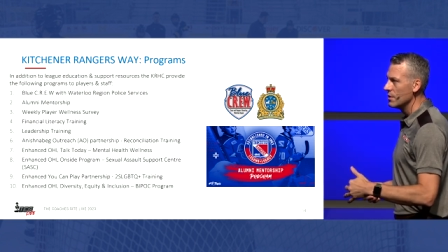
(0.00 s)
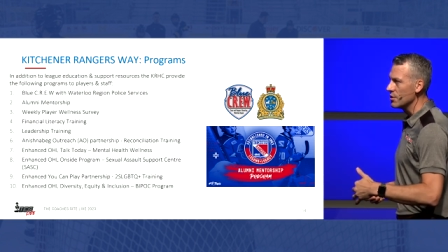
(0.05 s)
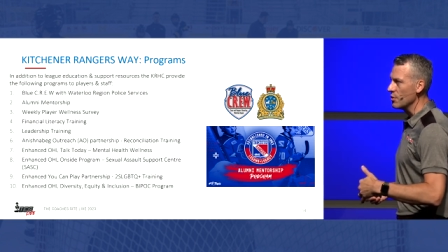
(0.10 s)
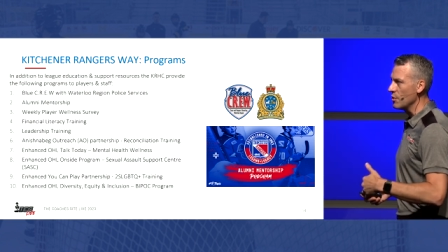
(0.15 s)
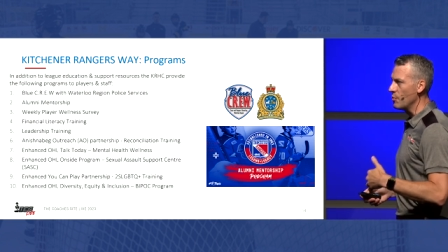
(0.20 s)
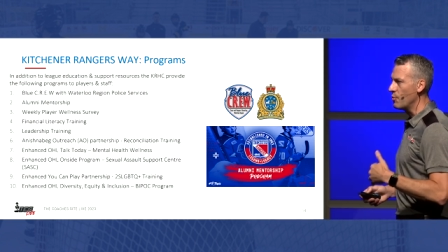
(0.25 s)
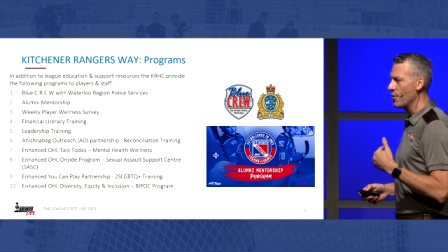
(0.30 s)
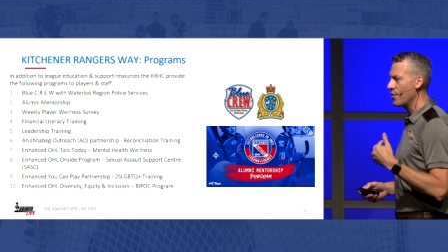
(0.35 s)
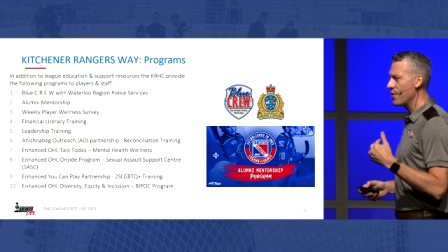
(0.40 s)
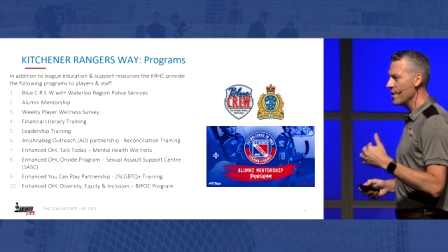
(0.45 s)

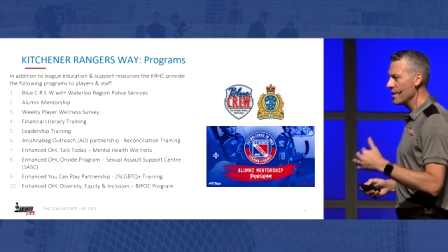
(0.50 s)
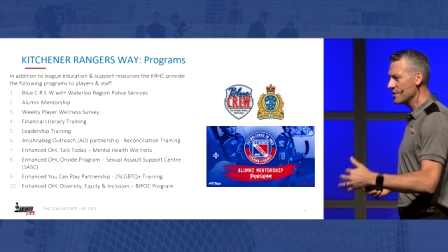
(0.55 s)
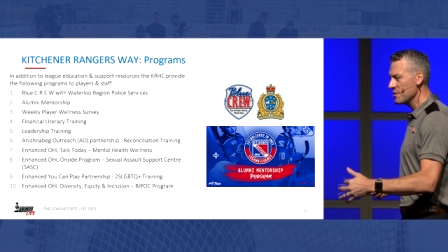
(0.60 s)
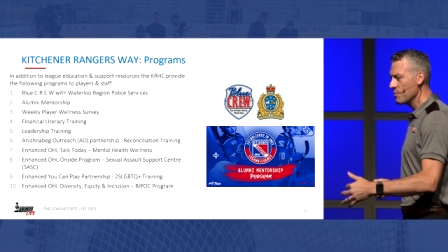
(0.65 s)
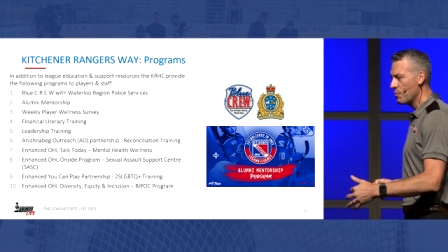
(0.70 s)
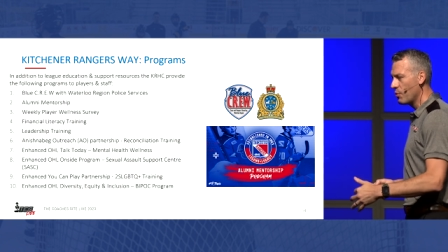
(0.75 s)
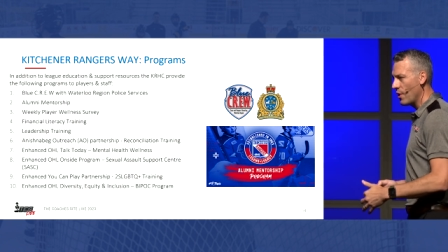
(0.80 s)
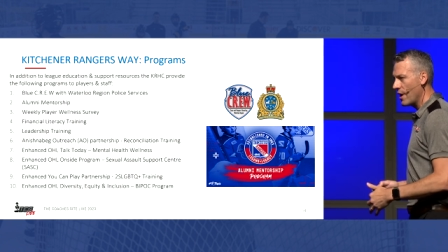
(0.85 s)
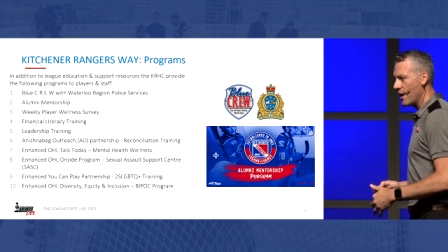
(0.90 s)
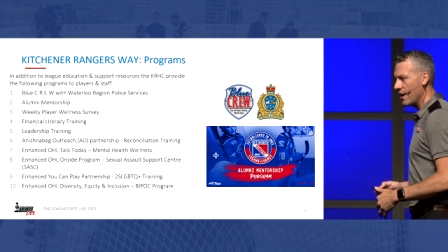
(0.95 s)
So we put
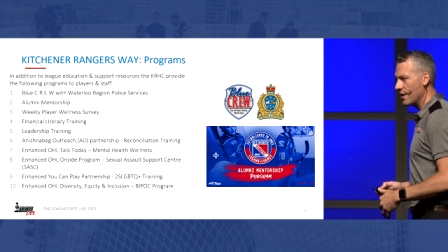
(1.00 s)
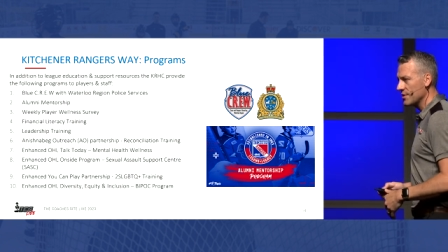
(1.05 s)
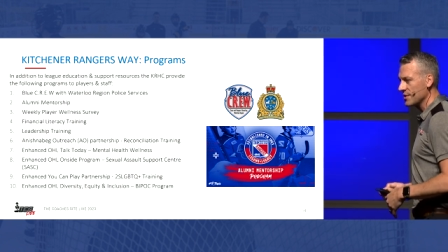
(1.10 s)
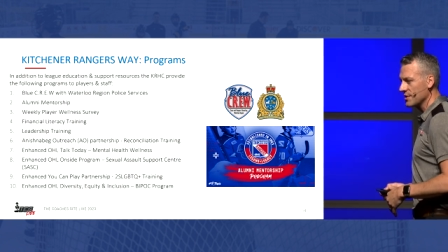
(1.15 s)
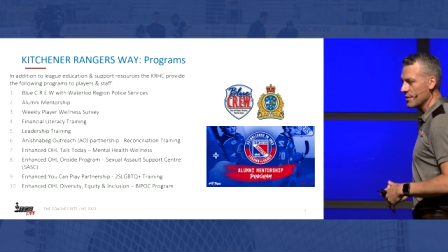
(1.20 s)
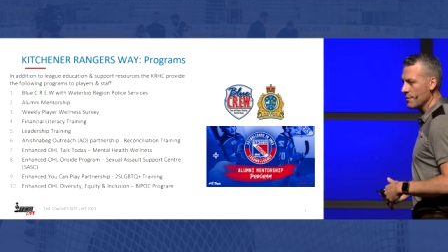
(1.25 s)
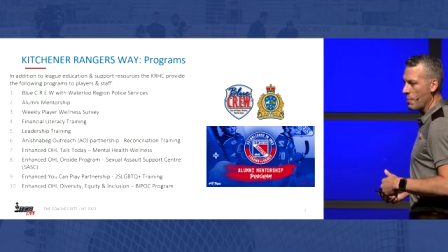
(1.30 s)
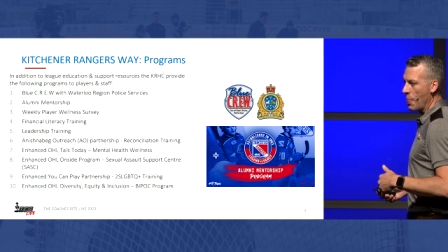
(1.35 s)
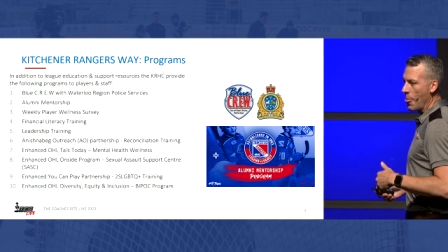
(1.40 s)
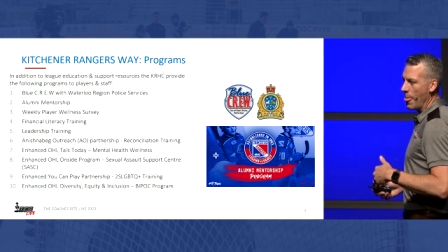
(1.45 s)
things in
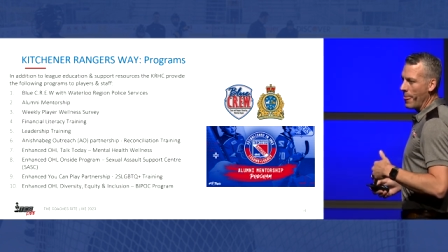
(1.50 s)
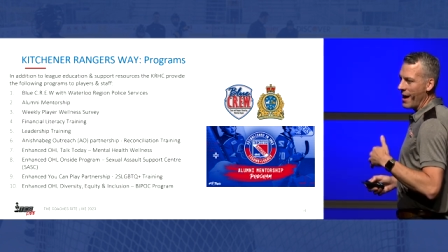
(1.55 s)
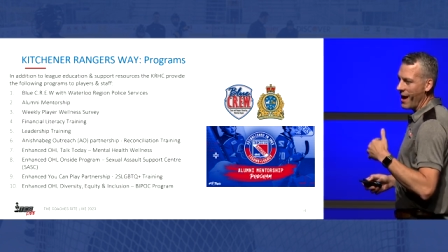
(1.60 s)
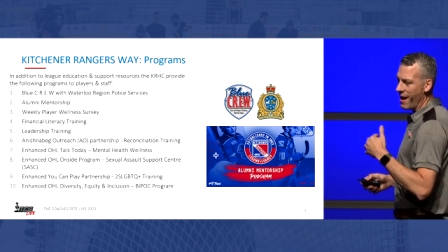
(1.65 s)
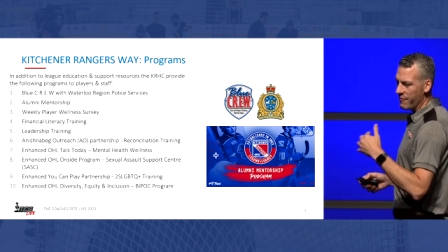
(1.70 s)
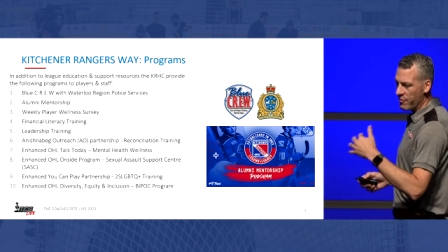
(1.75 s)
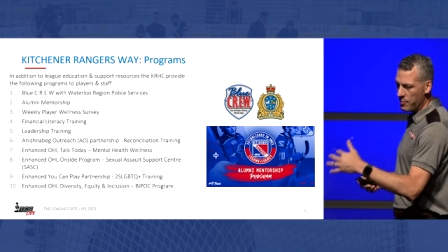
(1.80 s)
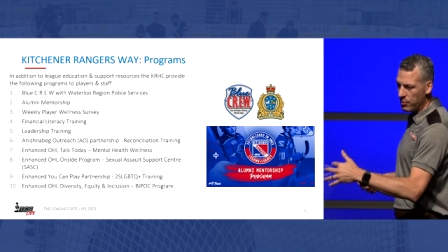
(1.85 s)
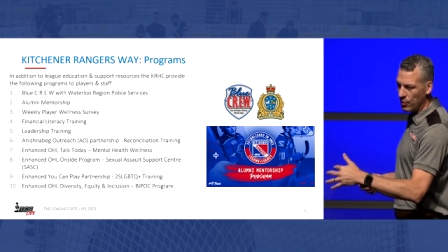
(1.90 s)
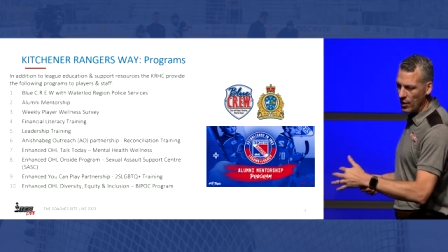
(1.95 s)
place,
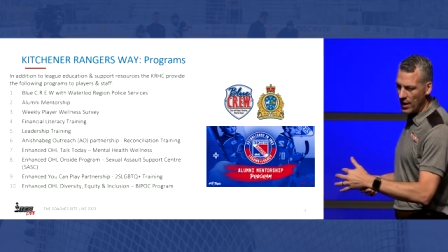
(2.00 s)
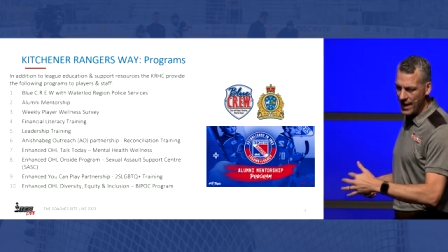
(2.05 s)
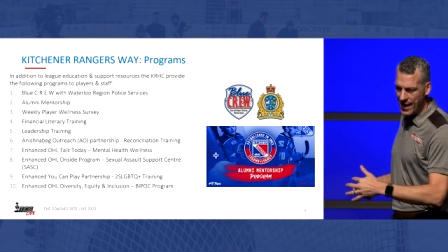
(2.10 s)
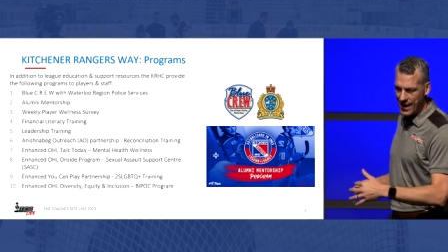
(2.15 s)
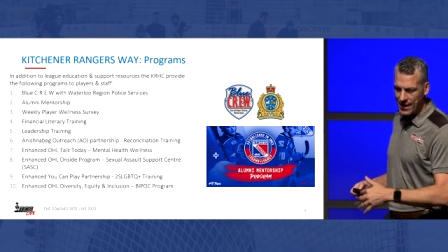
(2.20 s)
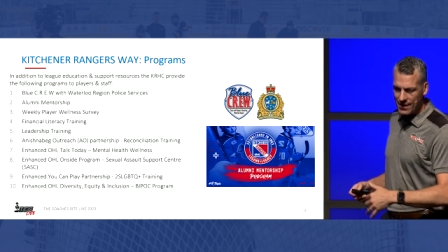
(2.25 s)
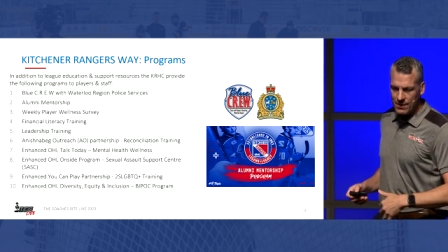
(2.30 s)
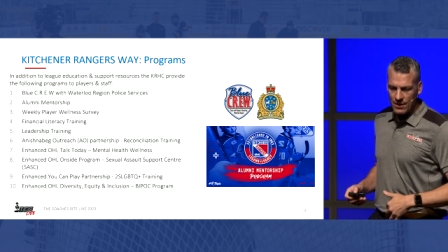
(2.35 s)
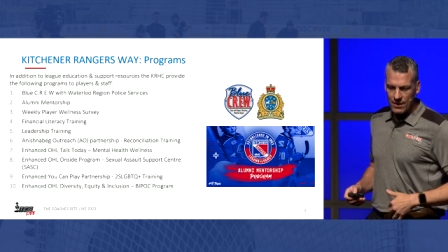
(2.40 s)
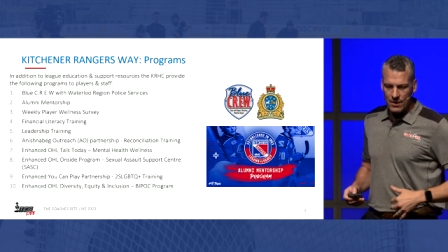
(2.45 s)
have a
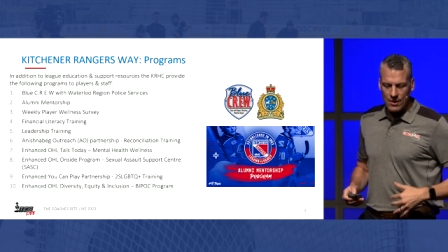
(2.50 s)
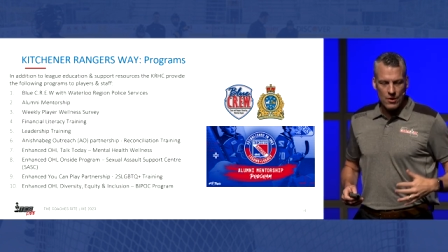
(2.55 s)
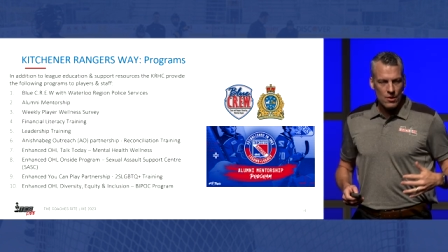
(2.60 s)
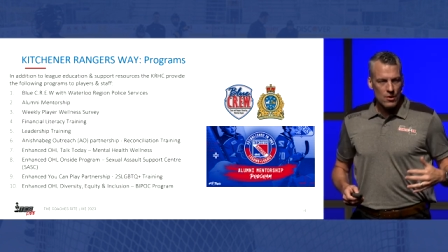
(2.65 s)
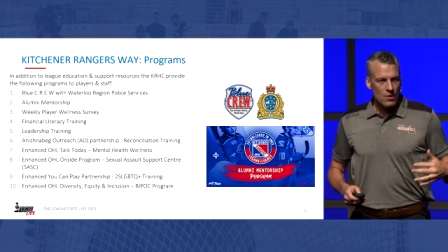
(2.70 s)
plan,